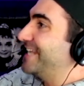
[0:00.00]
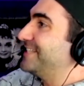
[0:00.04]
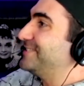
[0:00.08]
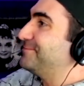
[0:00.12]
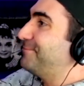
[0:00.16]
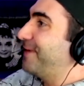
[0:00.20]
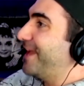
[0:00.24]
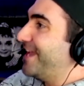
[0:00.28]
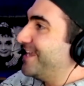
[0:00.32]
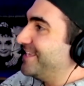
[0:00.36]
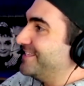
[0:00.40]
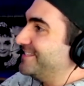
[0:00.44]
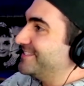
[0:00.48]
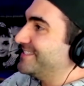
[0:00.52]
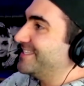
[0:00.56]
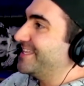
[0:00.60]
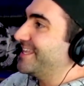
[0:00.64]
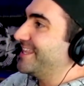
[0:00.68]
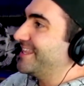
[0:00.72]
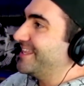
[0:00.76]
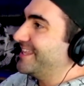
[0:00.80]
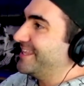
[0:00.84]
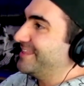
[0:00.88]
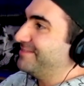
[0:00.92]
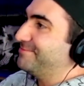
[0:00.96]
And
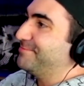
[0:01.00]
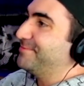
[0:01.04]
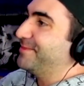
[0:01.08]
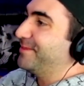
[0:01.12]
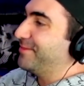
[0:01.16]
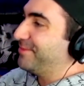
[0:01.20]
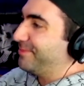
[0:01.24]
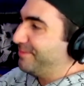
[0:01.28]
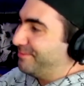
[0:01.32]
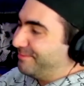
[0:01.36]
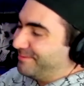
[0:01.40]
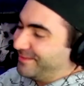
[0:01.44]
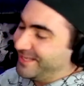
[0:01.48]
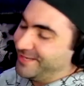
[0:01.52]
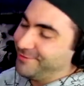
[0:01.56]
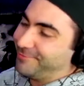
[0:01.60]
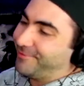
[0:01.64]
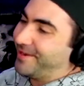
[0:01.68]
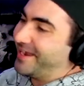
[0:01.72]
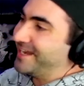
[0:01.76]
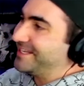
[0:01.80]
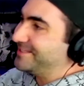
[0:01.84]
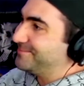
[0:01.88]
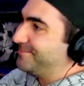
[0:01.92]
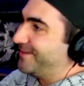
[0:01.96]
explains the
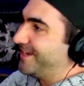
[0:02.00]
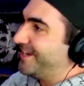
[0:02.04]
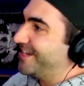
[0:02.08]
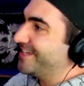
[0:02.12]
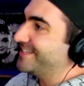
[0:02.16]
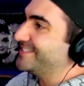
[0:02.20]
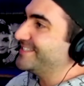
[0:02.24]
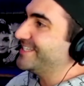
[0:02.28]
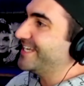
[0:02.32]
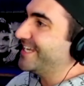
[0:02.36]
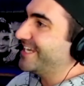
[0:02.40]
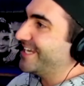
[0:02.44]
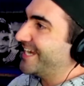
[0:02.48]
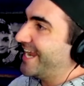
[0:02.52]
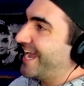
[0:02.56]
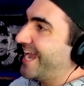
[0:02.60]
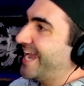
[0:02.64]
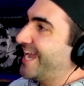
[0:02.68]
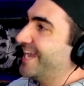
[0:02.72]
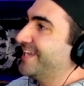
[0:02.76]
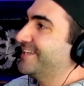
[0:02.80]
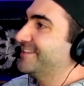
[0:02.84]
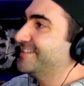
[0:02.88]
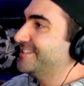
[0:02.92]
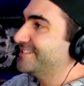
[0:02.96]
theoretics behind
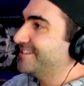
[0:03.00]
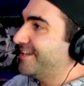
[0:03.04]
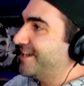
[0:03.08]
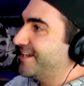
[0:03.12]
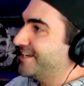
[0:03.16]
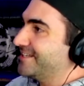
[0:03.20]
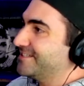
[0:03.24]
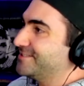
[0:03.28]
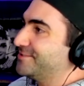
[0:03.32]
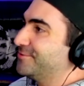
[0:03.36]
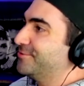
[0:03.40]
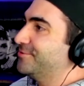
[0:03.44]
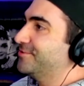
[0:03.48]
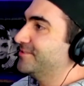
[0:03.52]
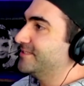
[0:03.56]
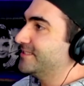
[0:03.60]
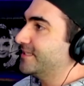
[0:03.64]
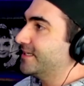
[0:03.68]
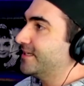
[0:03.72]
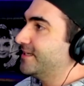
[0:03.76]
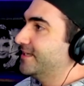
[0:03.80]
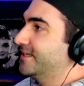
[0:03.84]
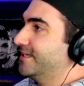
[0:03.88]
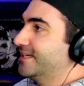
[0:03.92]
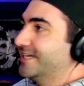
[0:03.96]
DNA and the dinosaurs.
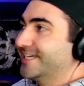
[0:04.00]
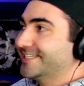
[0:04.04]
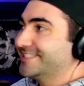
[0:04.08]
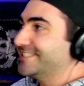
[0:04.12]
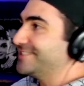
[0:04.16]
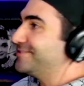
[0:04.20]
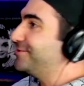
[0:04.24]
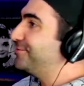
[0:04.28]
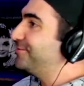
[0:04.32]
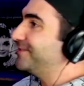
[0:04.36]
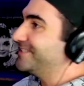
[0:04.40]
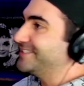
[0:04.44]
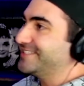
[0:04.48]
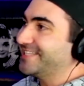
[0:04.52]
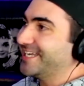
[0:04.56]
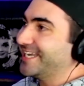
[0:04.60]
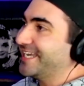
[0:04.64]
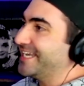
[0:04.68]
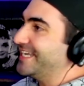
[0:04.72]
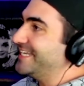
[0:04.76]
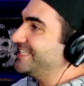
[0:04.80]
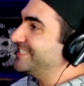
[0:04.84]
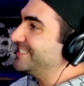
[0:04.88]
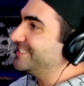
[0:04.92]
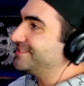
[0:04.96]
And it's just always
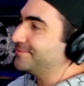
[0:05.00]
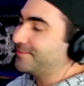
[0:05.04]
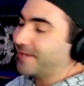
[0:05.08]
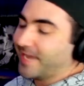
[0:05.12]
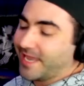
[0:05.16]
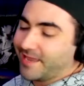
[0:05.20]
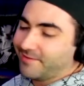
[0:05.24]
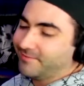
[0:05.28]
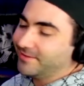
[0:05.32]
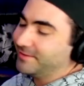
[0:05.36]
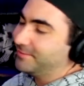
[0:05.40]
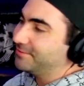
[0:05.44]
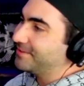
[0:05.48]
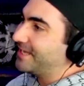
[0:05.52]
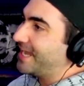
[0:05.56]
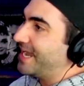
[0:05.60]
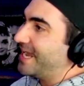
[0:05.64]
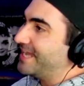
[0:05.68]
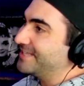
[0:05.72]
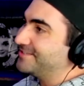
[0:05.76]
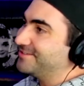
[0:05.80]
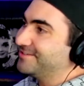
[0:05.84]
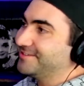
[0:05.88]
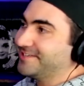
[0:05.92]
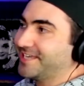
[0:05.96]
the easiest way. Have a little
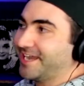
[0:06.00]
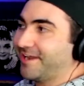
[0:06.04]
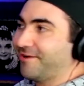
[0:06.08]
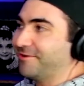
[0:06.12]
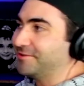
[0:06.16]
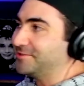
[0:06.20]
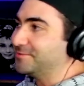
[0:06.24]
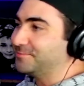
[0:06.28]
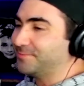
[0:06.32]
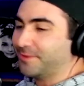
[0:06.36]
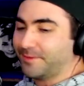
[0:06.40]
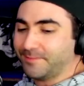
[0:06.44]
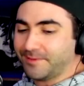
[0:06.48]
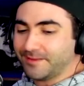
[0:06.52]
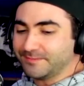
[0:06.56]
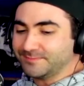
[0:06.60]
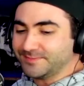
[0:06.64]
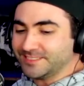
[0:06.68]
cartoon character pop up